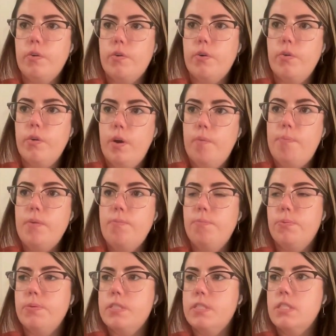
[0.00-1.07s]
grew up in
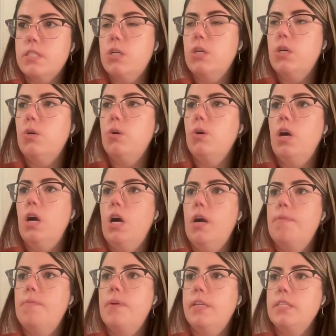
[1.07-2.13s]
Brazil
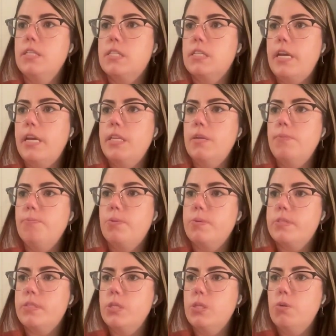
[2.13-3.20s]
and stayed in
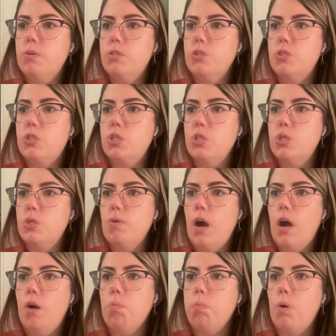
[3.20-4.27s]
Brazil until
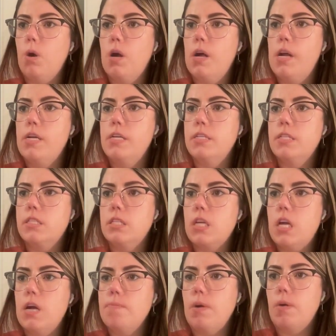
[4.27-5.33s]
I was
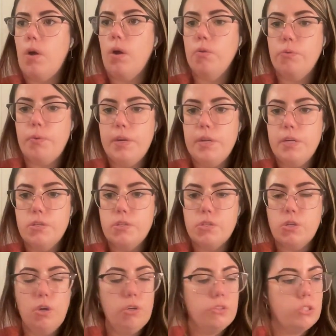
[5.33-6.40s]
around 20 years
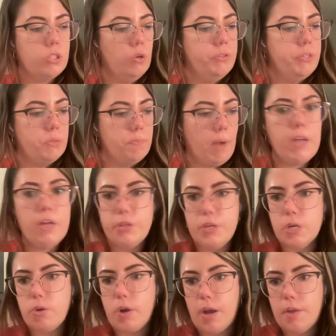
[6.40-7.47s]
old. So did my
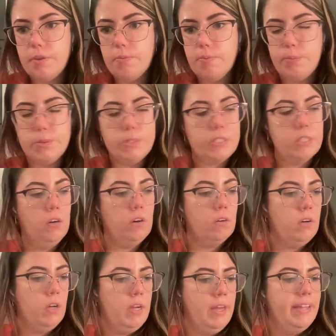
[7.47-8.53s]
undergrad in
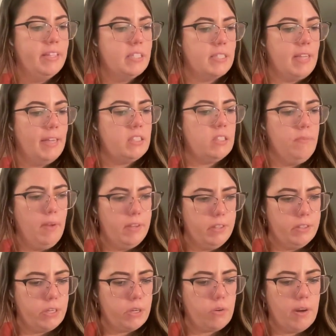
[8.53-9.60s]
Brazil. I started my
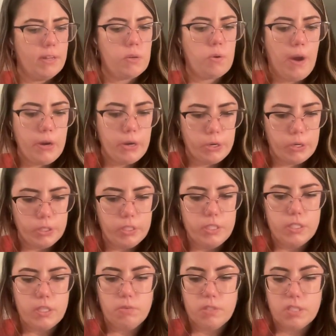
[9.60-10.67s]
undergrad quite
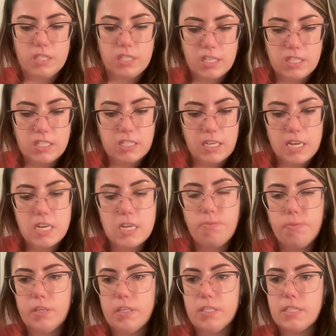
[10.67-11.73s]
early. I was 16
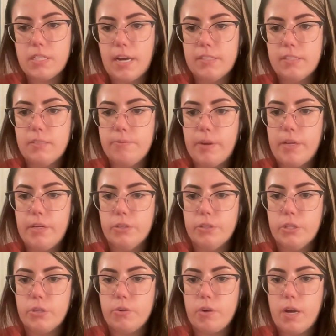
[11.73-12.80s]
when I started my
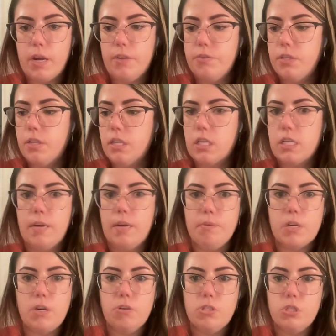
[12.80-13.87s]
undergrad in
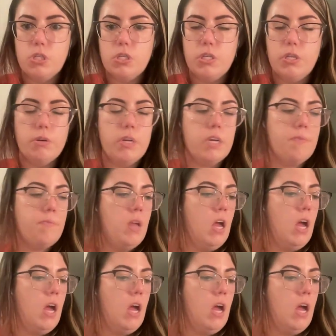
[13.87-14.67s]
chemical engineering